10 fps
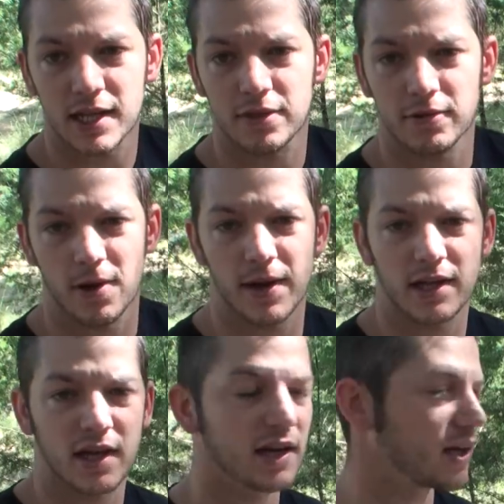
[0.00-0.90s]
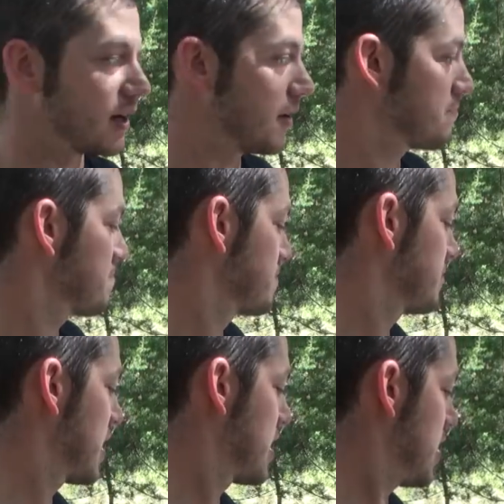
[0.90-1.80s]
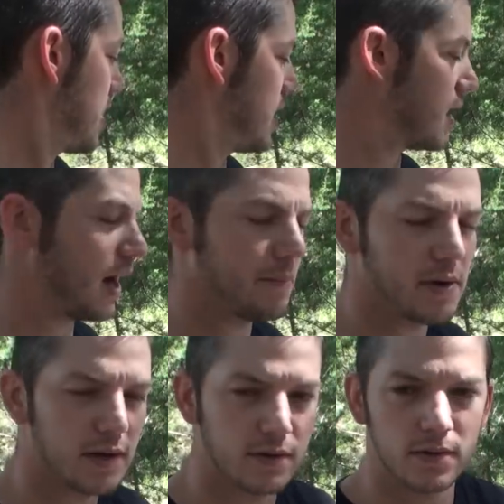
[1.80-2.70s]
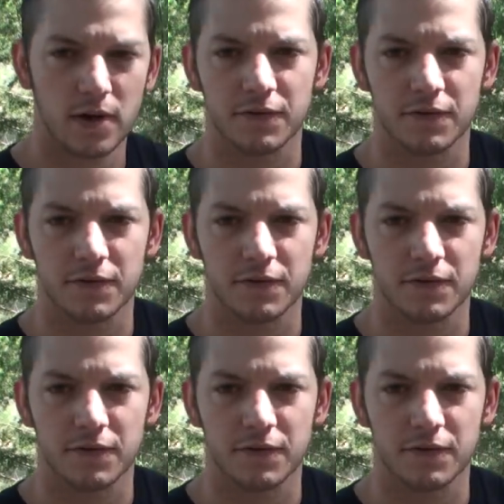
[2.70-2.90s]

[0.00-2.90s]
and a 308 gun here, and I'm gonna do